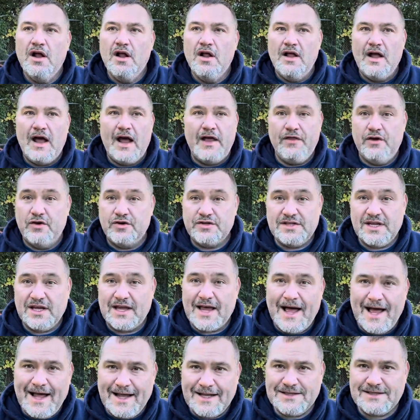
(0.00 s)
and there's the
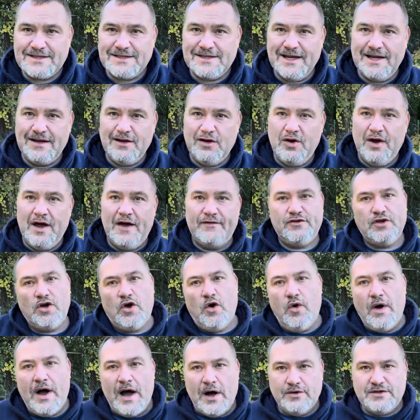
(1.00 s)
constant, you have to
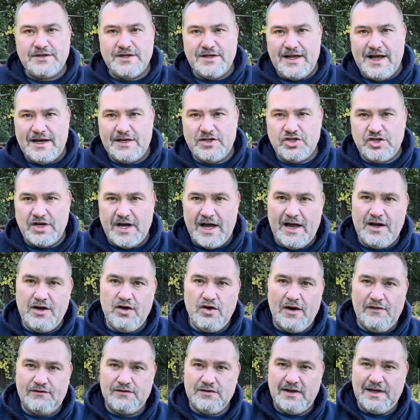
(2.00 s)
go out to that shed, you
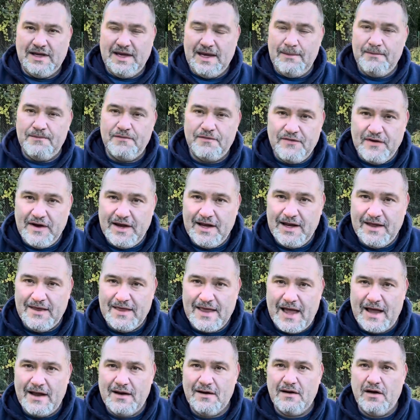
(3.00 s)
have to keep feeding
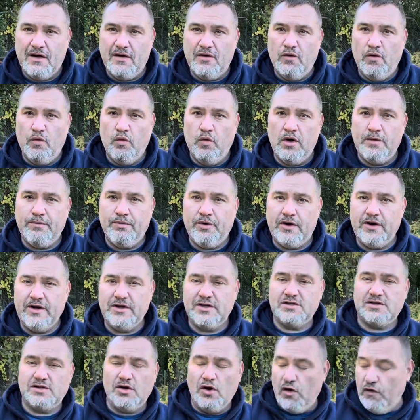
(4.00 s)
that wood-burning
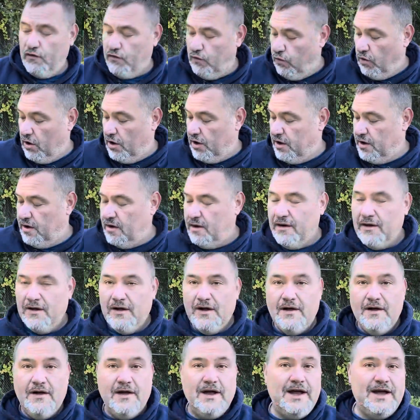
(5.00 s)
stove wood.
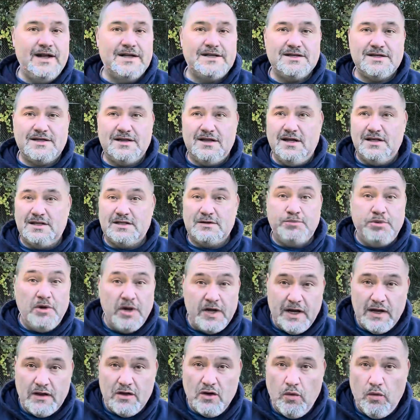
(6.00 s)
It's the
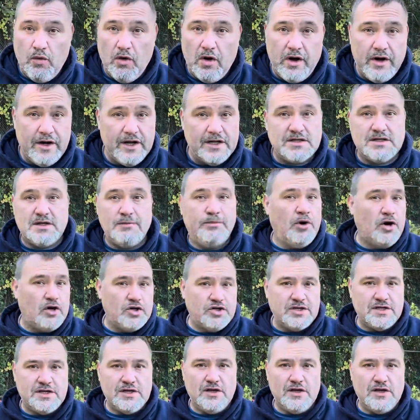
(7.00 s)
splitting the wood, it's the purchasing